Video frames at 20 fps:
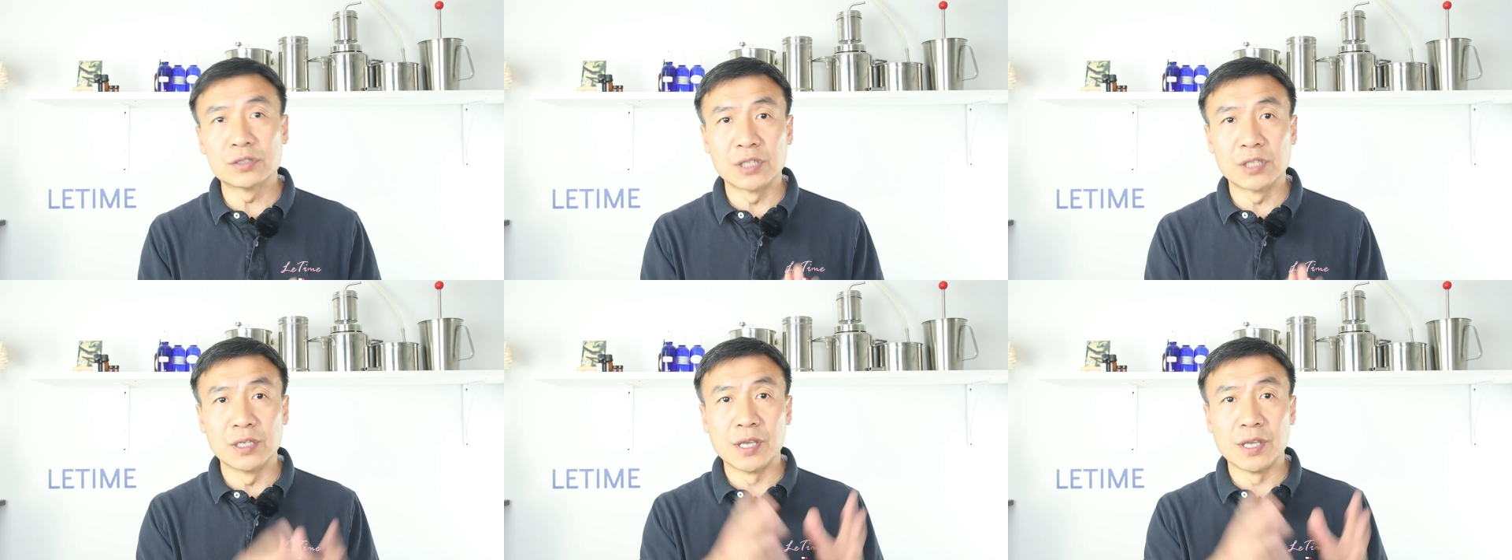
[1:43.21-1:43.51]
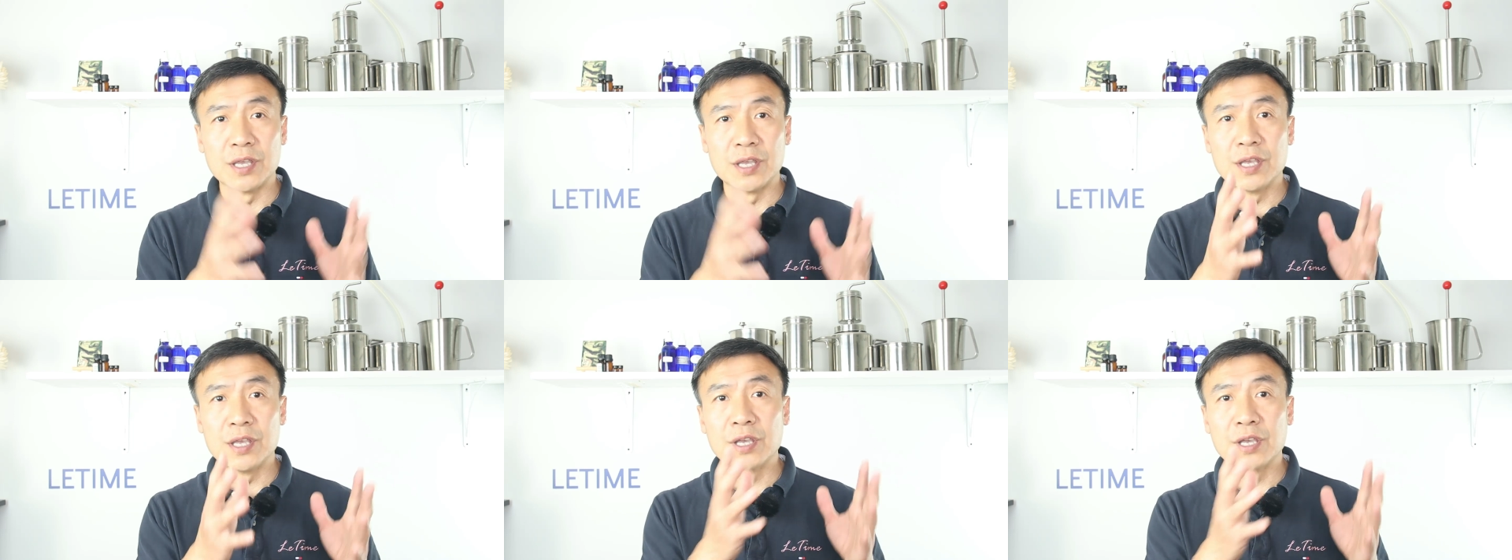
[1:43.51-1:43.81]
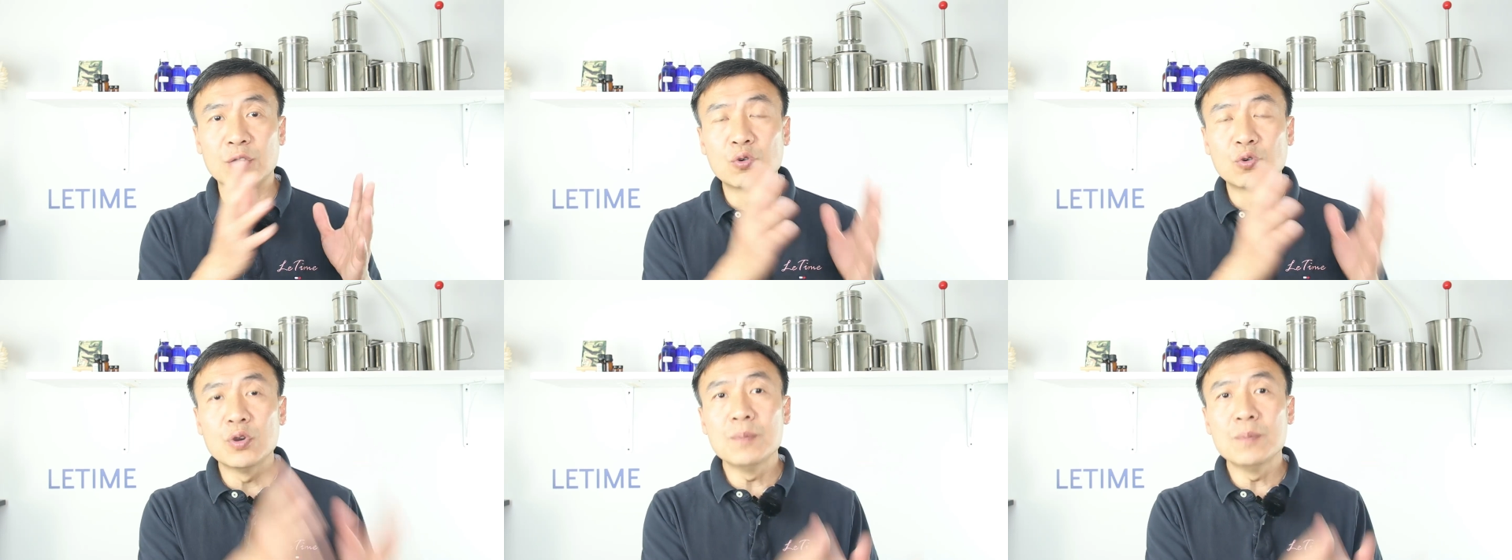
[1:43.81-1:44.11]
the
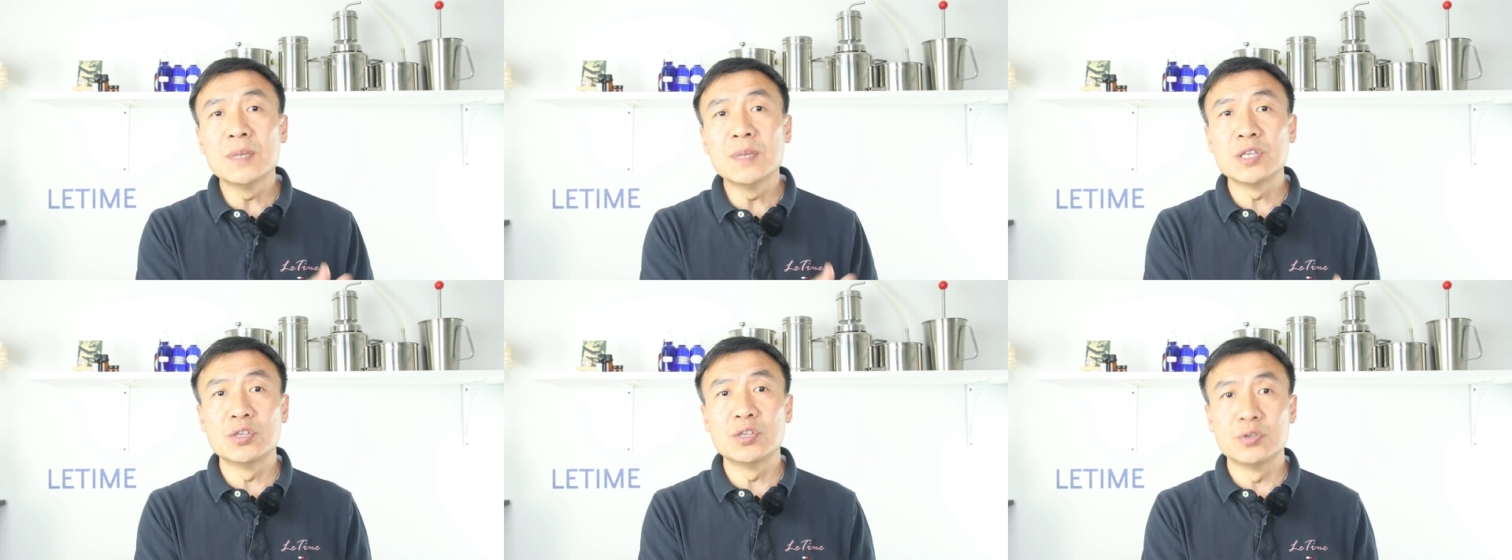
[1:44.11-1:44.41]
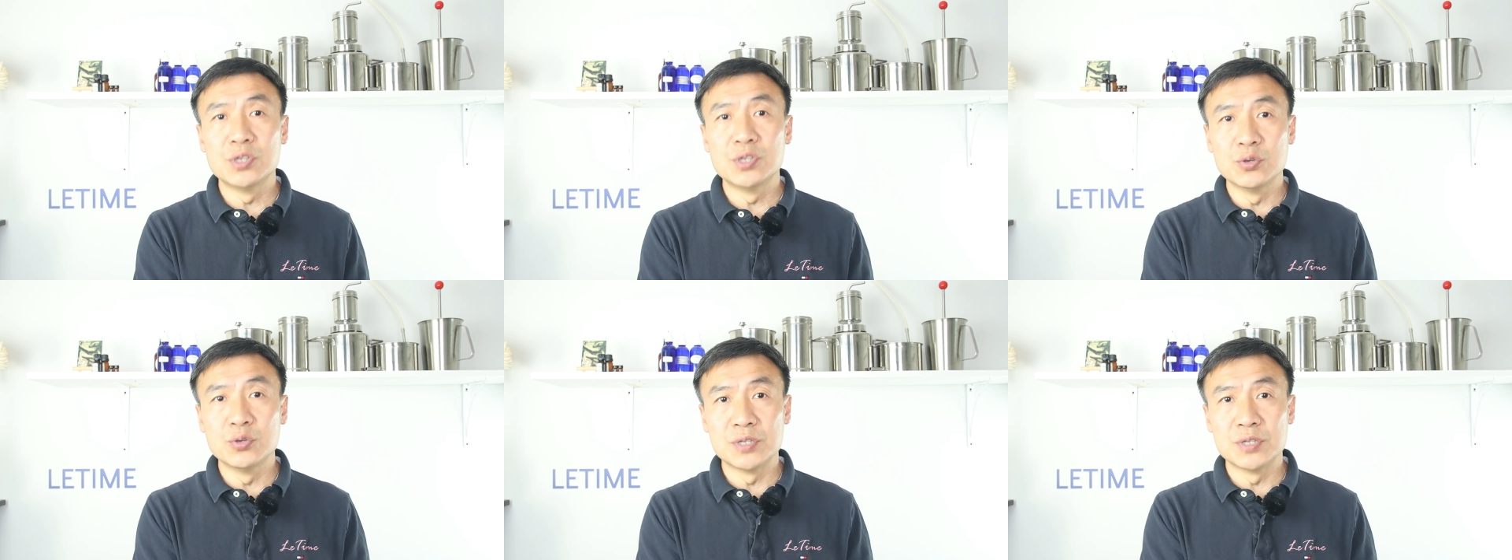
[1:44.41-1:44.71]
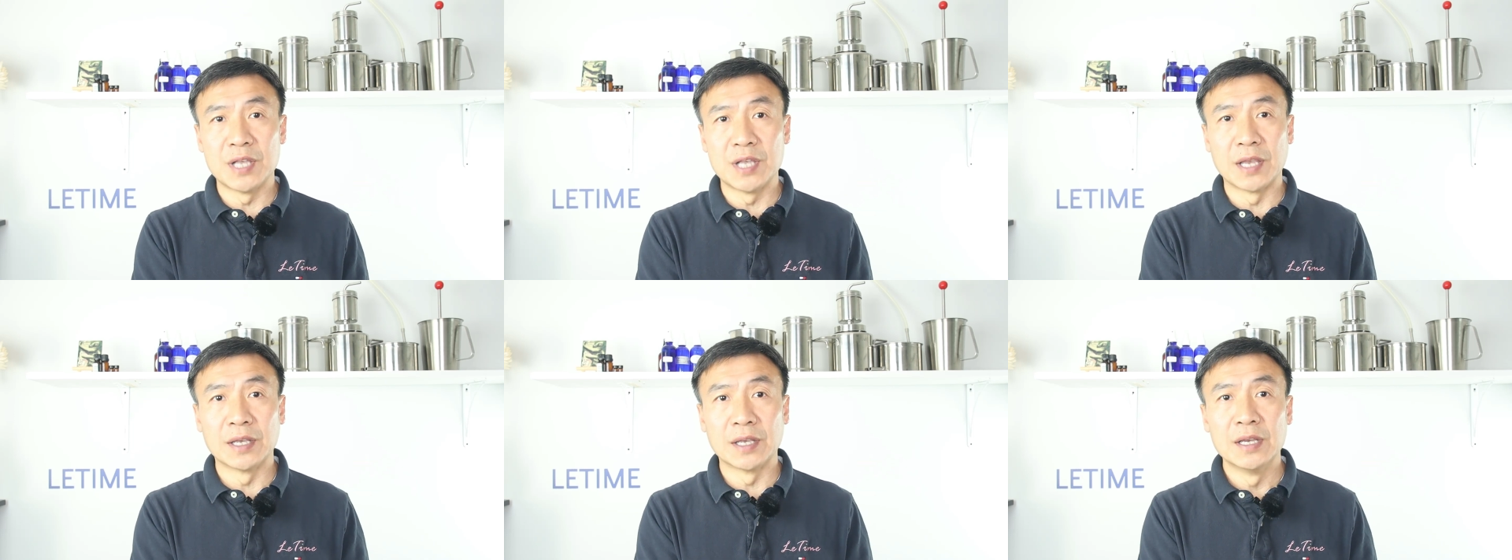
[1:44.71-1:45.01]
equipment you're
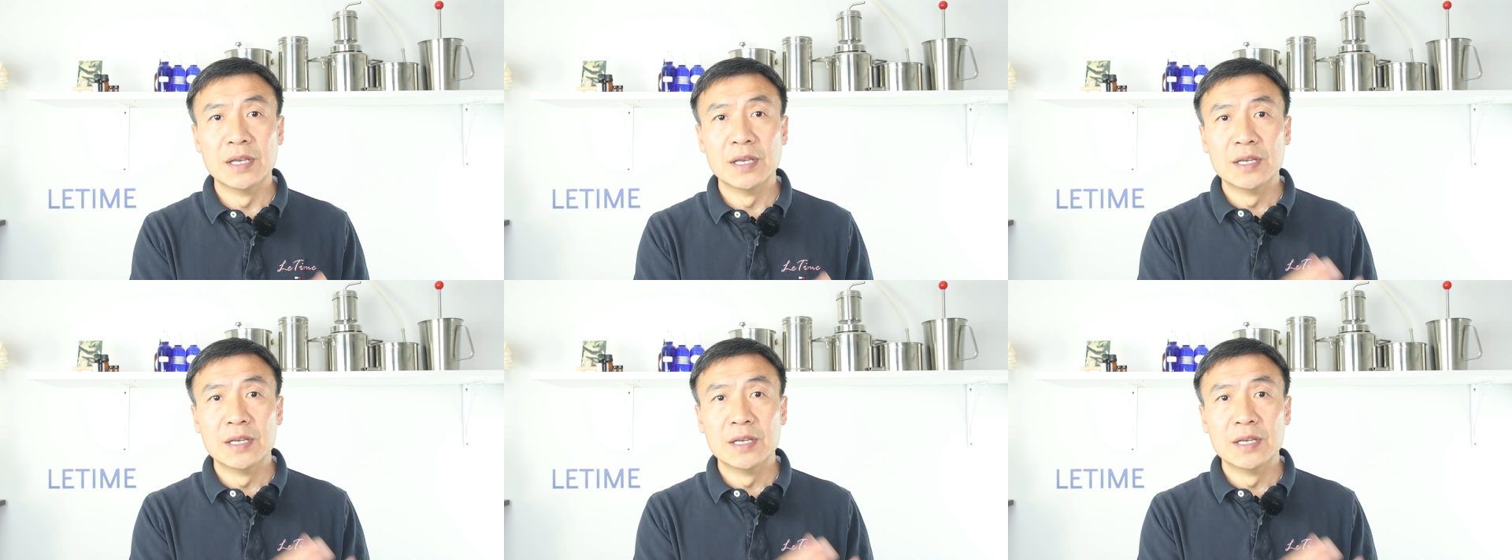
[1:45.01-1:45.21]
using.